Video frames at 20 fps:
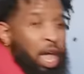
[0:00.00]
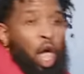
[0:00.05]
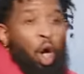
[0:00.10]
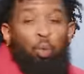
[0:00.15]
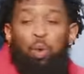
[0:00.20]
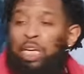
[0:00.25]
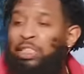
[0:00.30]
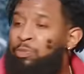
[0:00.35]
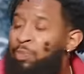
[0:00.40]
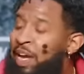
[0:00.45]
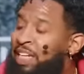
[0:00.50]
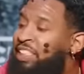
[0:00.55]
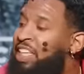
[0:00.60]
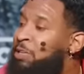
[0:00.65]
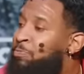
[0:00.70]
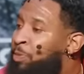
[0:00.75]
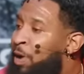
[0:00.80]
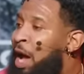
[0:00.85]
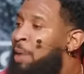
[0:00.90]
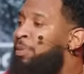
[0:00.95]
which means it's
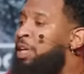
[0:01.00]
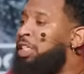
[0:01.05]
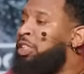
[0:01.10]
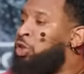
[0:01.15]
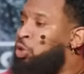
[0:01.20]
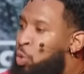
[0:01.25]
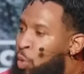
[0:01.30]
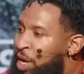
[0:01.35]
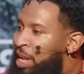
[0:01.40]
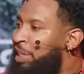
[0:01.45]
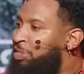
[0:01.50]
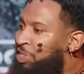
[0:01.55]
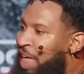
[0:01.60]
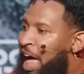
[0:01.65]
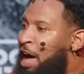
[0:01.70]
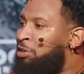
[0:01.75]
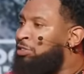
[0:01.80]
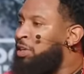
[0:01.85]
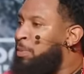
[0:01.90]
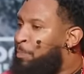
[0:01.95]
probably
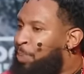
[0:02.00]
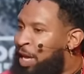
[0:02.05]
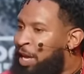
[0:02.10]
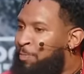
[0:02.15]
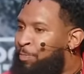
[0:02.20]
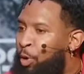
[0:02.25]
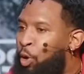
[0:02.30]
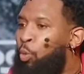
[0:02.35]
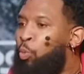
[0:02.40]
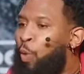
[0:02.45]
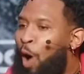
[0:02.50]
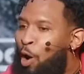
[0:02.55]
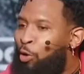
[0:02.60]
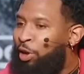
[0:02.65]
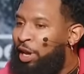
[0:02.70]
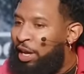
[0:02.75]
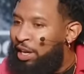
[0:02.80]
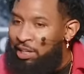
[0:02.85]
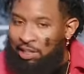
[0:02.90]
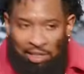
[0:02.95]
20,000 people
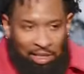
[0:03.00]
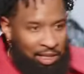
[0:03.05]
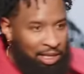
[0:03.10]
walking,